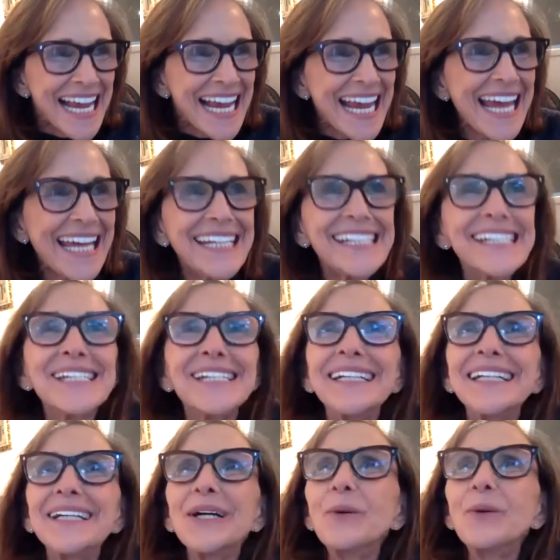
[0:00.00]
And
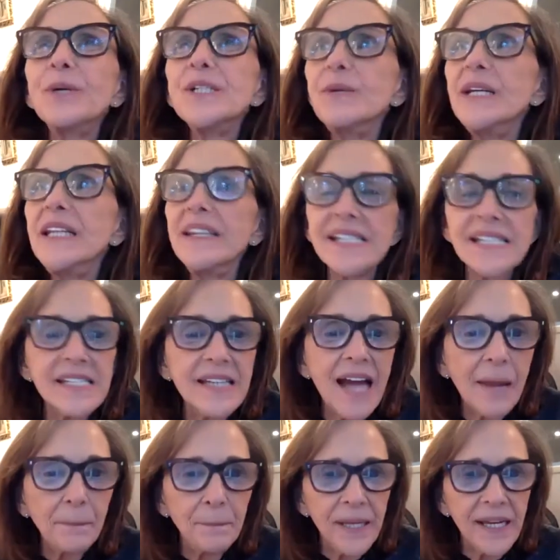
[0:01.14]
we're doing this not
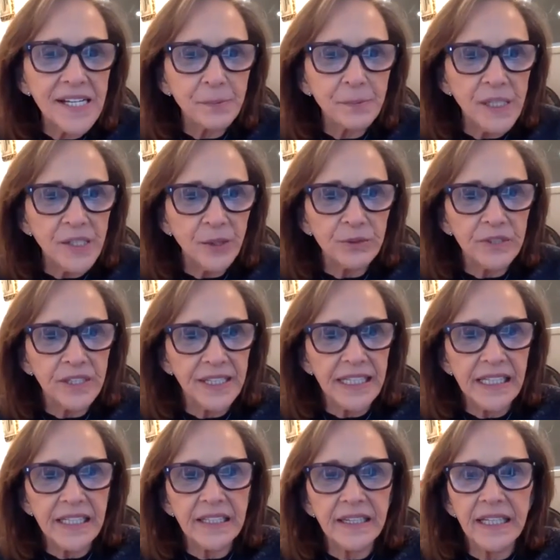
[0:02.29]
because we don't
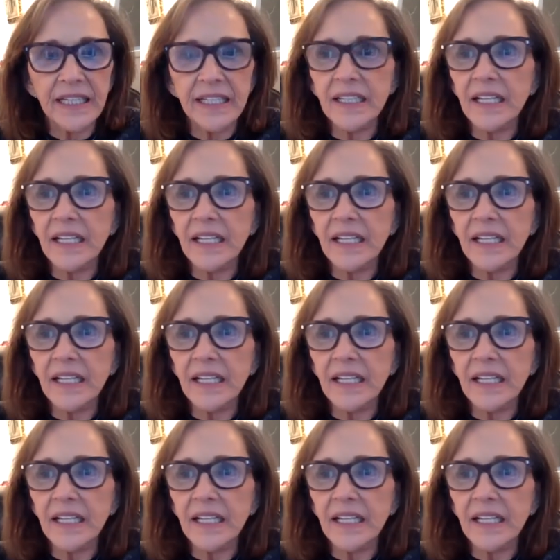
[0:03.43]
think that